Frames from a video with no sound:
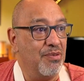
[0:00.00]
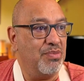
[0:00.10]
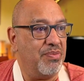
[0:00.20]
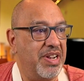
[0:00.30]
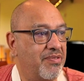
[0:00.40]

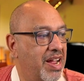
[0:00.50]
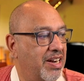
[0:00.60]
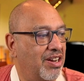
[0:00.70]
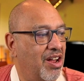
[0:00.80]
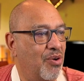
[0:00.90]
moving
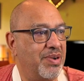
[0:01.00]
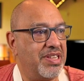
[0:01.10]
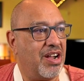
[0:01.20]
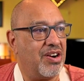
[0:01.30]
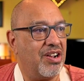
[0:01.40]
right along
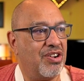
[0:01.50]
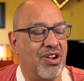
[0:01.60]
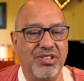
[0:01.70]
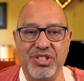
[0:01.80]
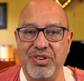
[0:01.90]
with our
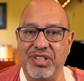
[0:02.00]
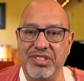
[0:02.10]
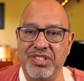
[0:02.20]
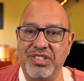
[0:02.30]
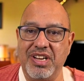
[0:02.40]

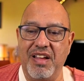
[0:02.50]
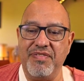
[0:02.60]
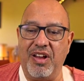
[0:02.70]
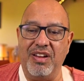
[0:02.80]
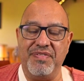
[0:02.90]
cultural
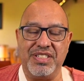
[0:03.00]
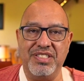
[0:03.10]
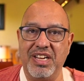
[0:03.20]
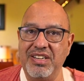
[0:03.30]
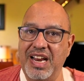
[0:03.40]
stuff. All of a
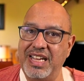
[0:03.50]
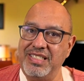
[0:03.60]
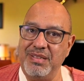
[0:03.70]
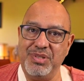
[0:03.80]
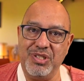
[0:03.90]
sudden, I
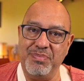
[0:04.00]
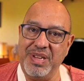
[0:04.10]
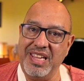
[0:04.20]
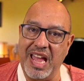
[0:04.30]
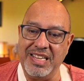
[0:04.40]
seem to
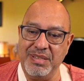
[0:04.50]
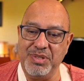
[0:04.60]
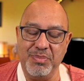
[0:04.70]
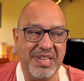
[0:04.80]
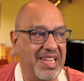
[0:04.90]

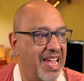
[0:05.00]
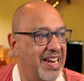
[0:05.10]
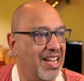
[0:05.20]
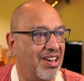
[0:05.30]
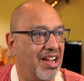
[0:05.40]
be
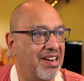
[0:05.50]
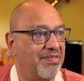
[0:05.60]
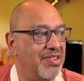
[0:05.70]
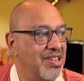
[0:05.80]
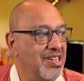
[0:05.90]
getting a lot
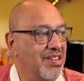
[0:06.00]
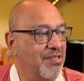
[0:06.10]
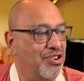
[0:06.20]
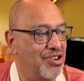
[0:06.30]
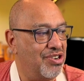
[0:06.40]
of
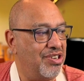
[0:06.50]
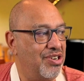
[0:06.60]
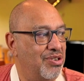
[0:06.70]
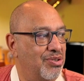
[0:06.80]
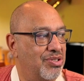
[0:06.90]
good
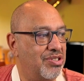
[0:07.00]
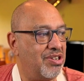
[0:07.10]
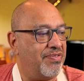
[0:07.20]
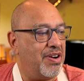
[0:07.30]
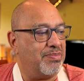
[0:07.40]
news
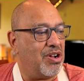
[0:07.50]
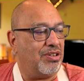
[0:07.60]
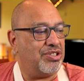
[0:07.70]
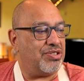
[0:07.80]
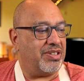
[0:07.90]
from
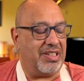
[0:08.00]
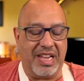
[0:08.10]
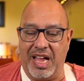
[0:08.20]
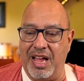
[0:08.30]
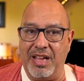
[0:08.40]
cultural
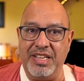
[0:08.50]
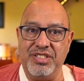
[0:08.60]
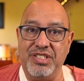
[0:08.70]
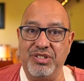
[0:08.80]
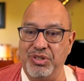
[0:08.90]

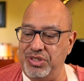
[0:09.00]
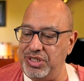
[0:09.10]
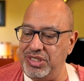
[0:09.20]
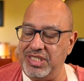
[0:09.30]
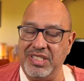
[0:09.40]

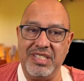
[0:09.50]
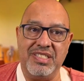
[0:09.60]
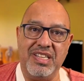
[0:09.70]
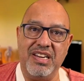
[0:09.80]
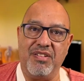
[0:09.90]
institutions in the
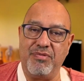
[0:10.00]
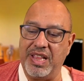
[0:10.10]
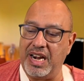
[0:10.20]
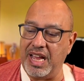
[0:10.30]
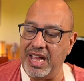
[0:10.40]
city of
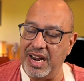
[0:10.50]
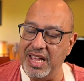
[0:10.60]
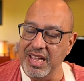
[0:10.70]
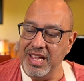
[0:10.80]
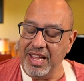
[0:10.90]

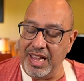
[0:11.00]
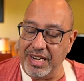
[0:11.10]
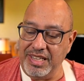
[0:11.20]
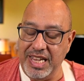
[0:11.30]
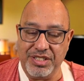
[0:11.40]
Guadalajara.
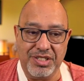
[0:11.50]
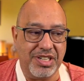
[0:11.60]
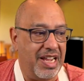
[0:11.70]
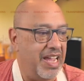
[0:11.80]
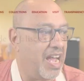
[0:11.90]
And yesterday,